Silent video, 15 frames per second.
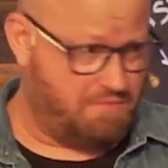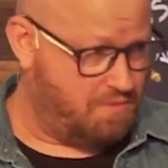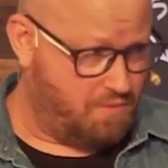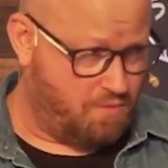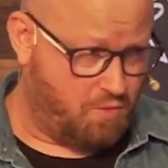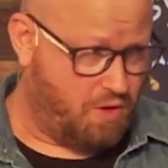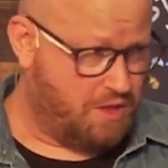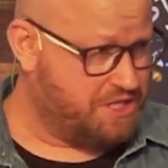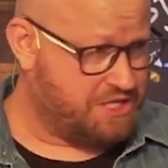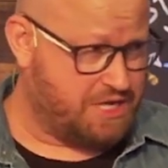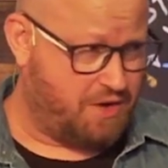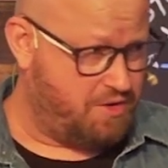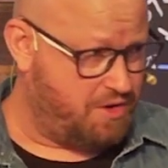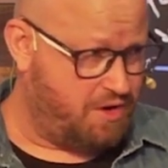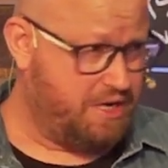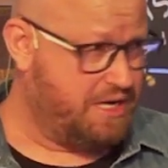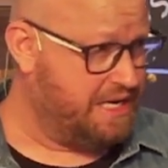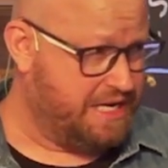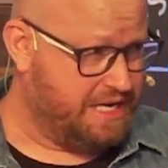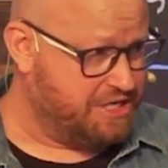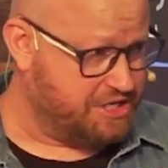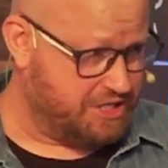what's going on in
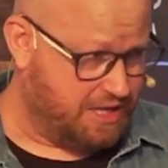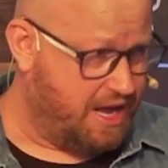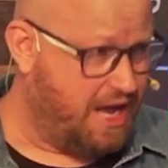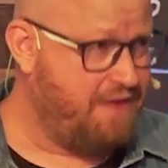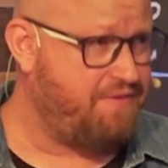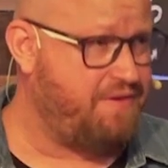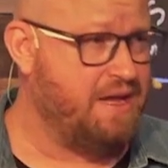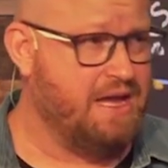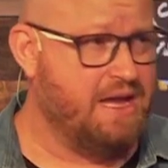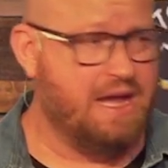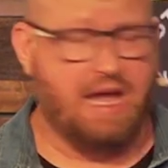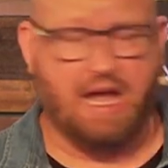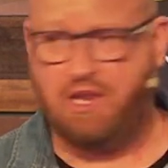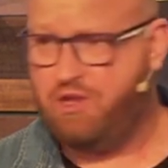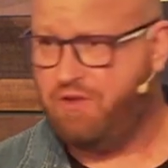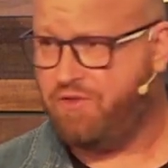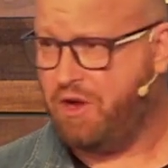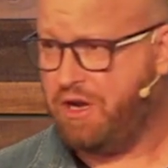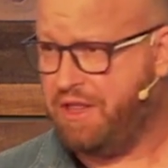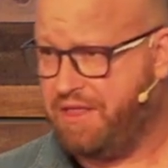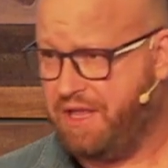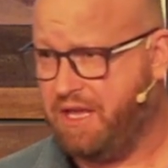his life. And you've got to
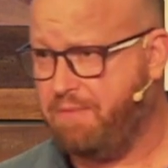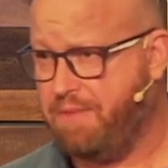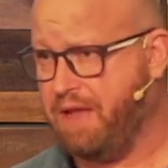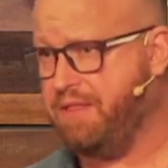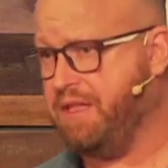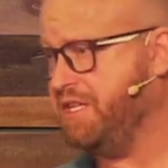think about this